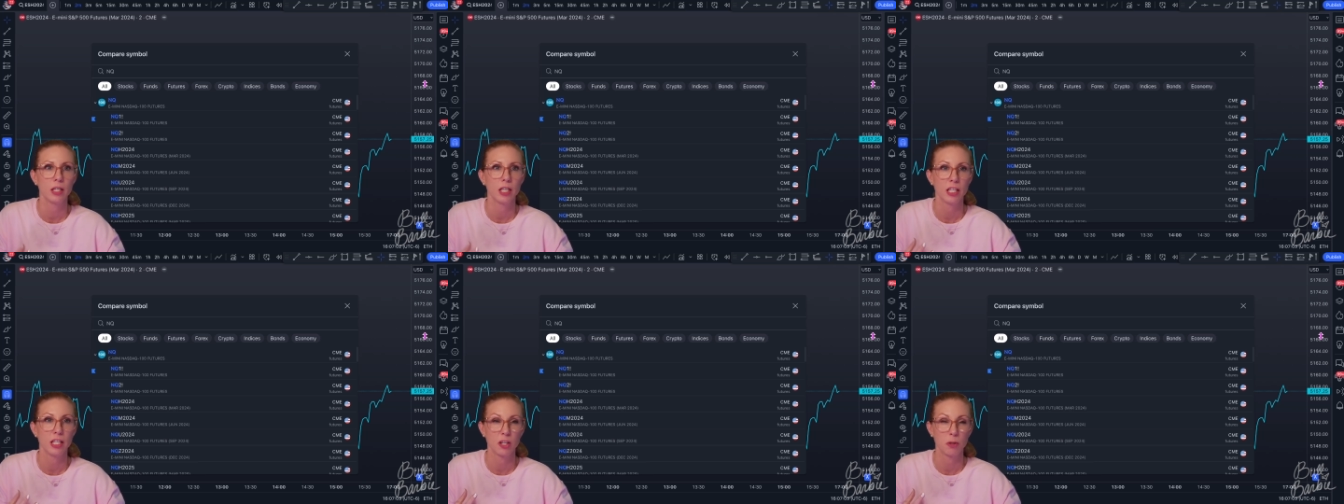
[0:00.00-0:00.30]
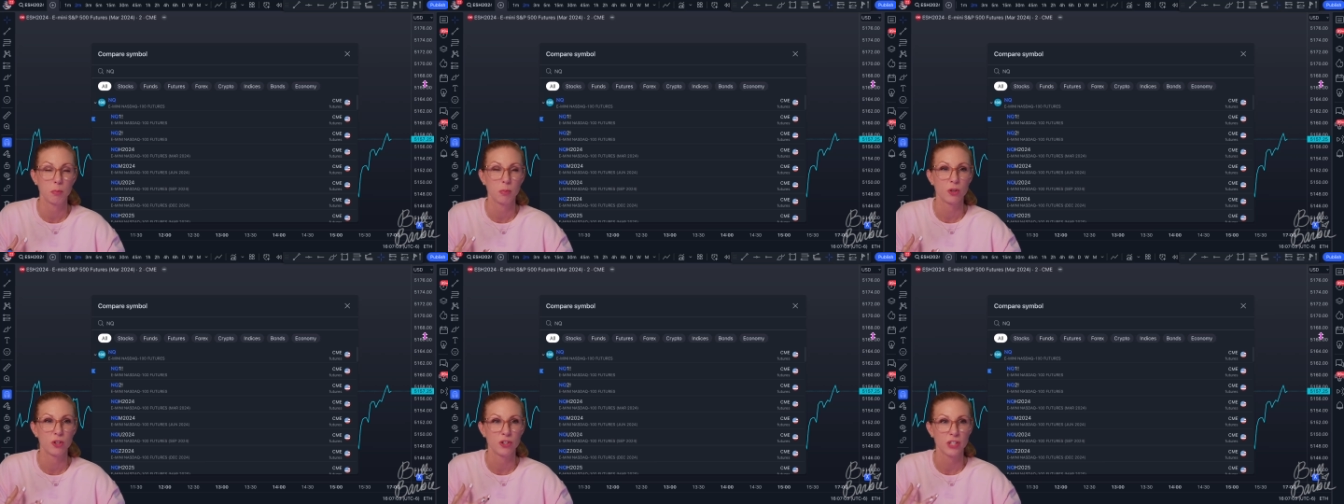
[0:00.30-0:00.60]
in the
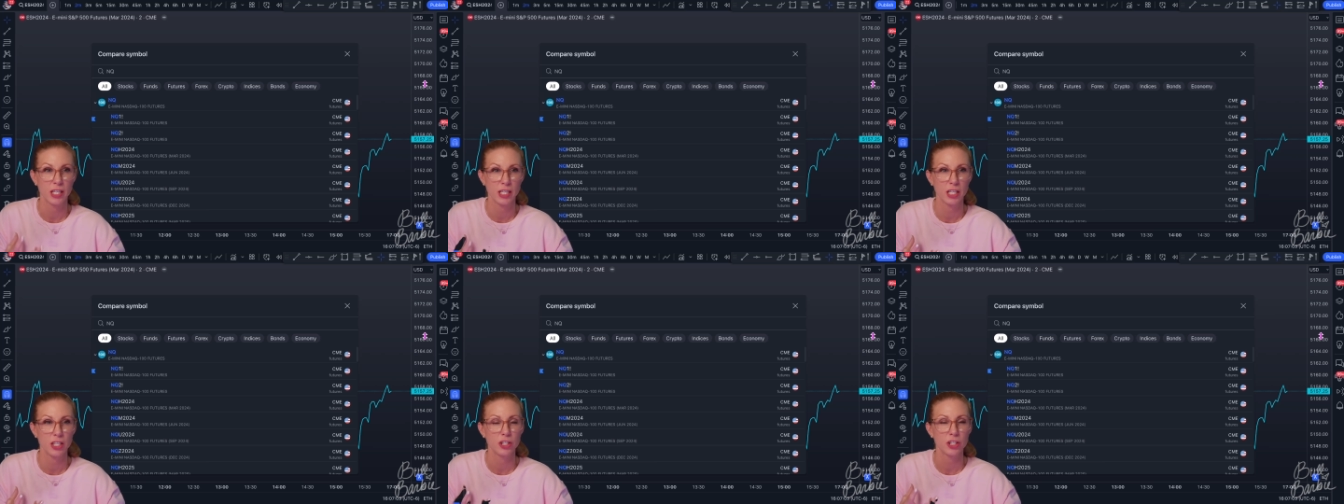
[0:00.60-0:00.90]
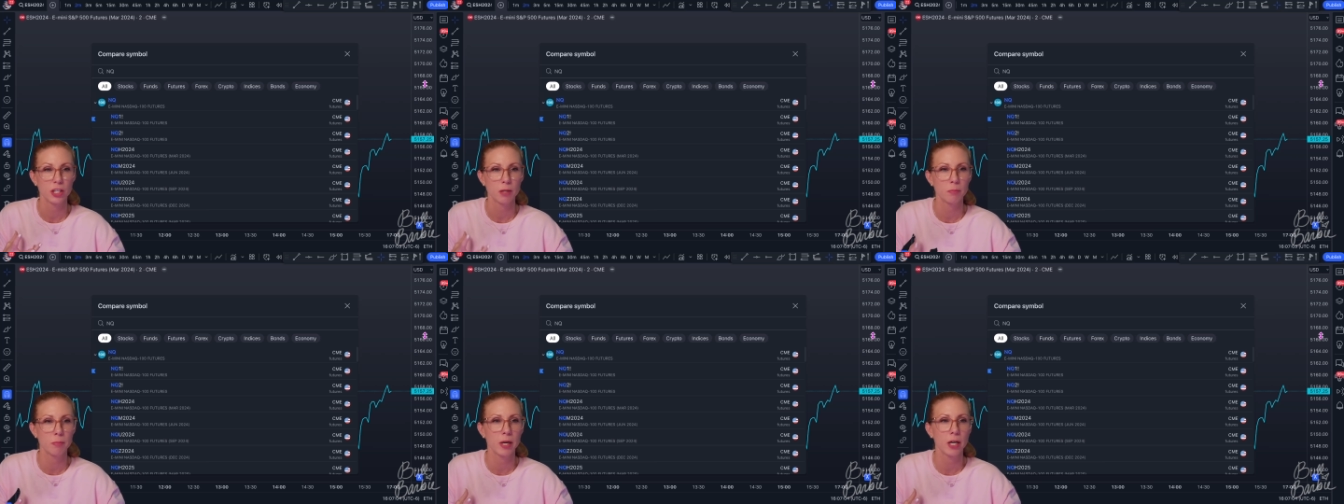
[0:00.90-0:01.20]
percentage
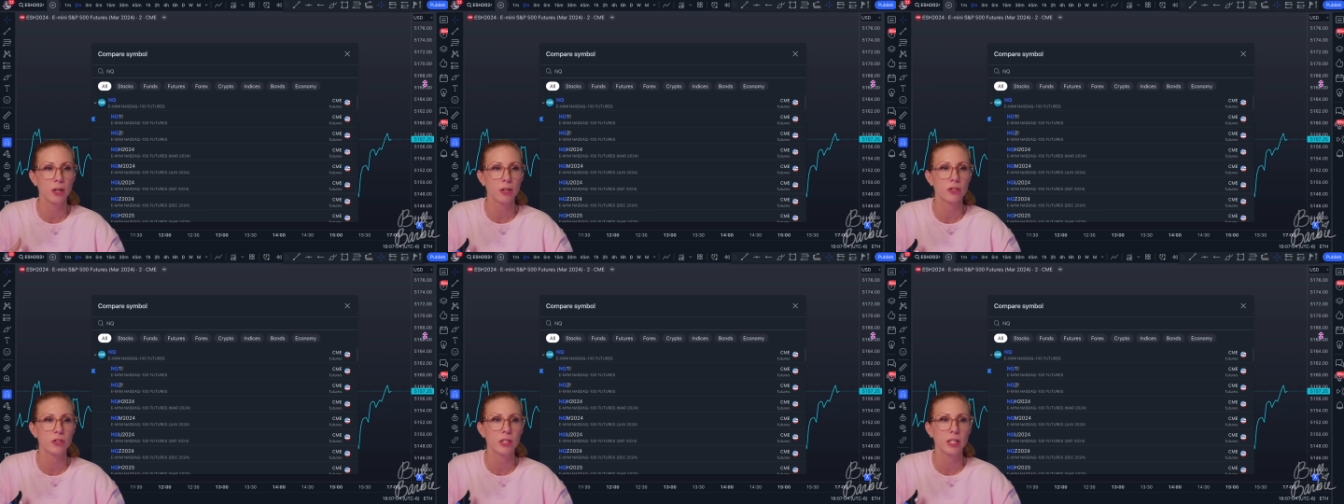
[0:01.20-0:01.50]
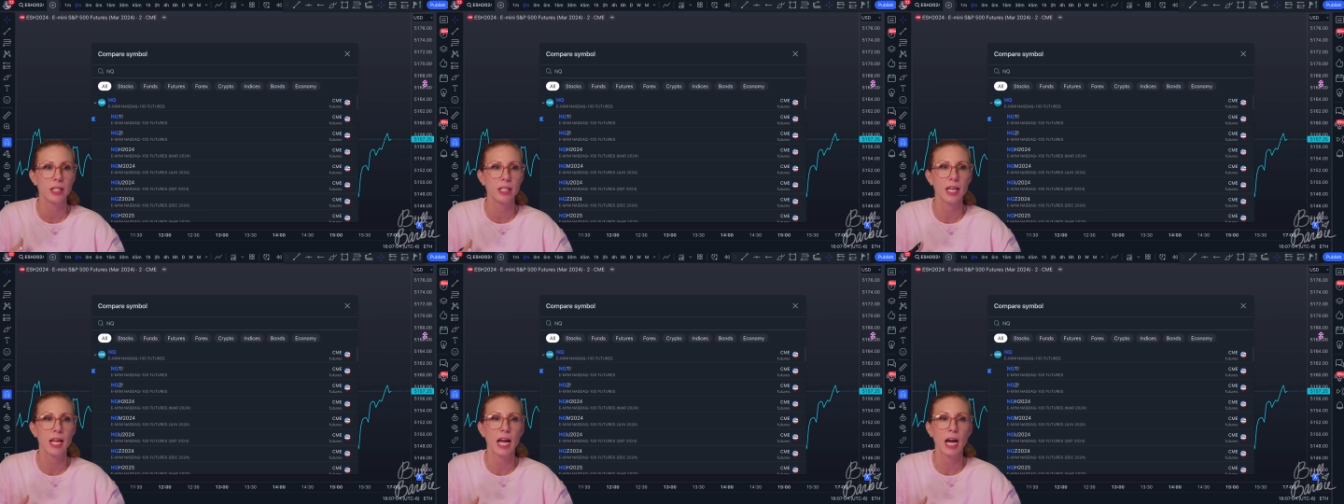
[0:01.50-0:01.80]

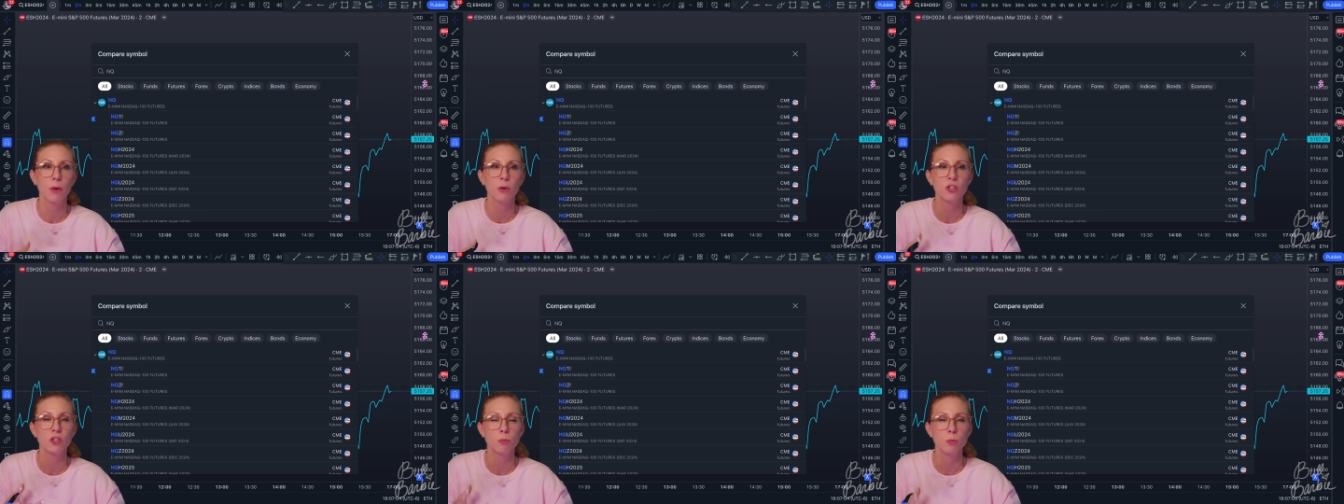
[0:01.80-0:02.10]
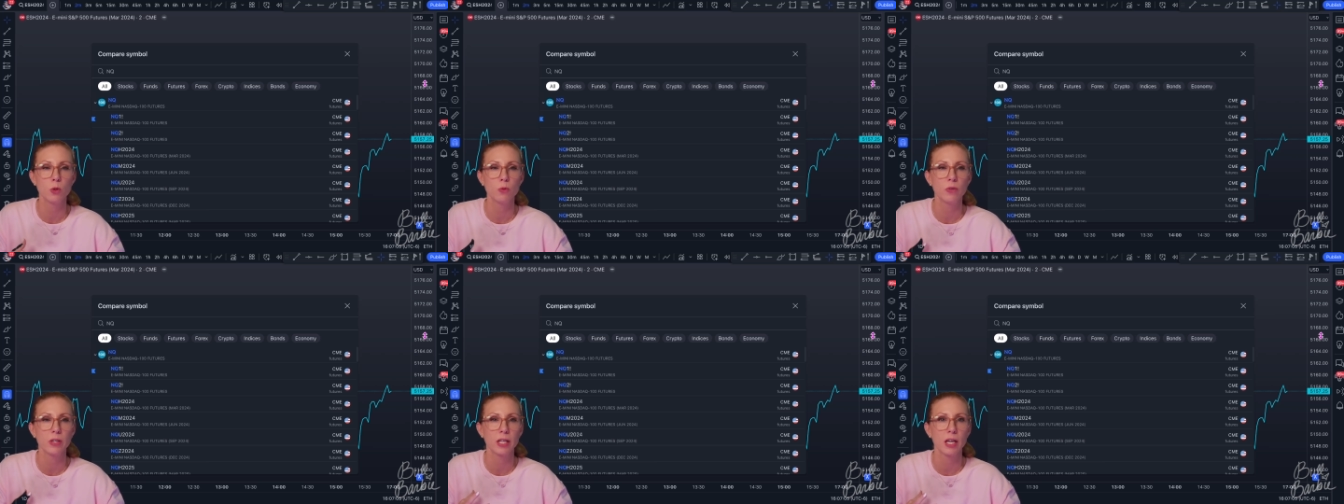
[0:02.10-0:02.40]
comparison, how it's
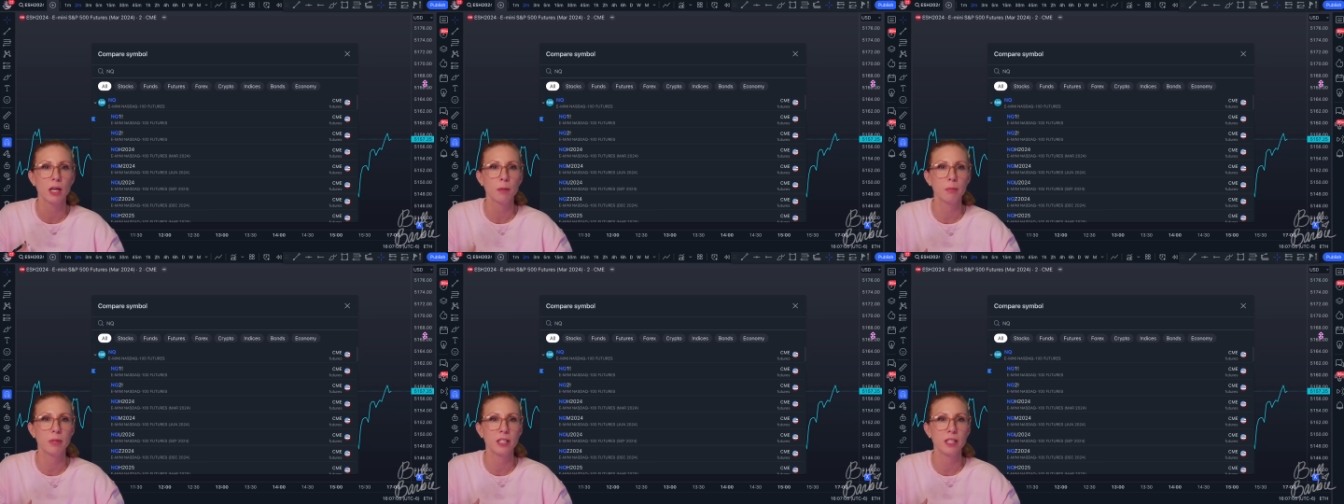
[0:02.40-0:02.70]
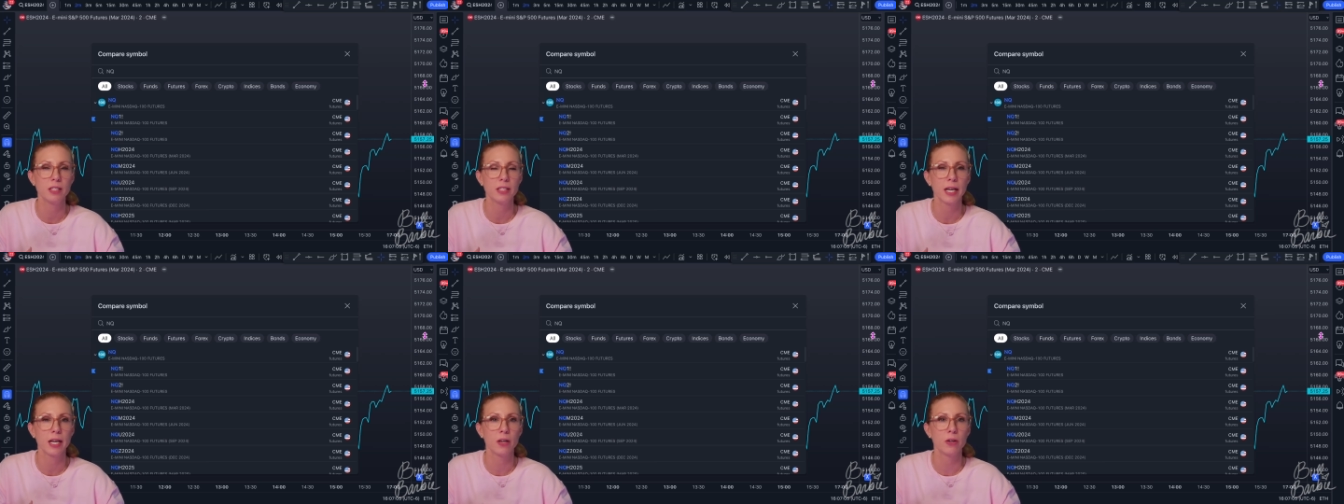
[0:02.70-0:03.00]
moving up and
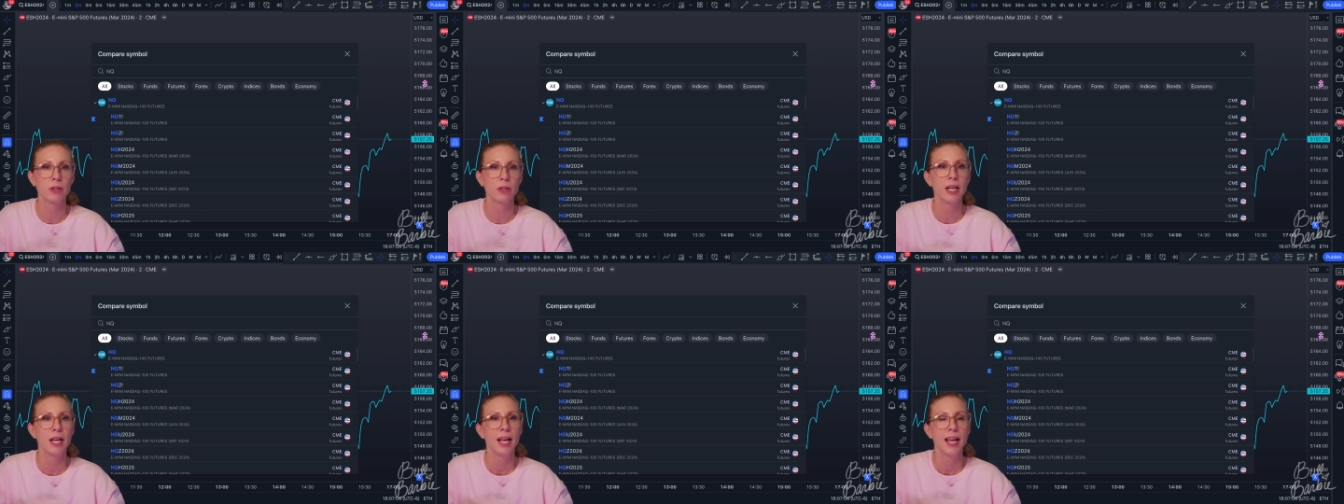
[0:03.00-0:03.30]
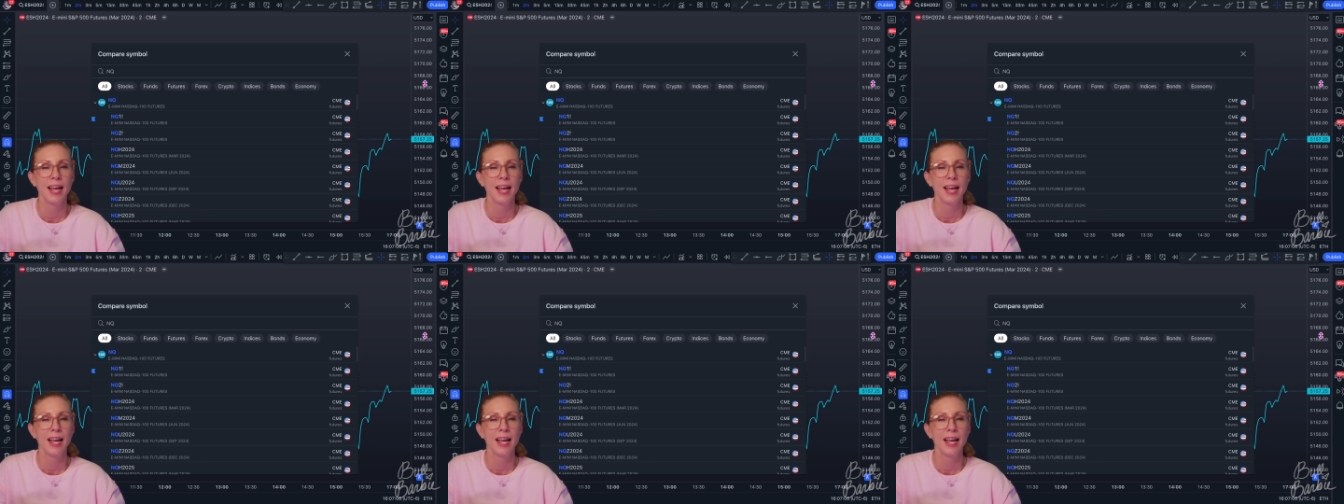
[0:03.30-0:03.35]
down.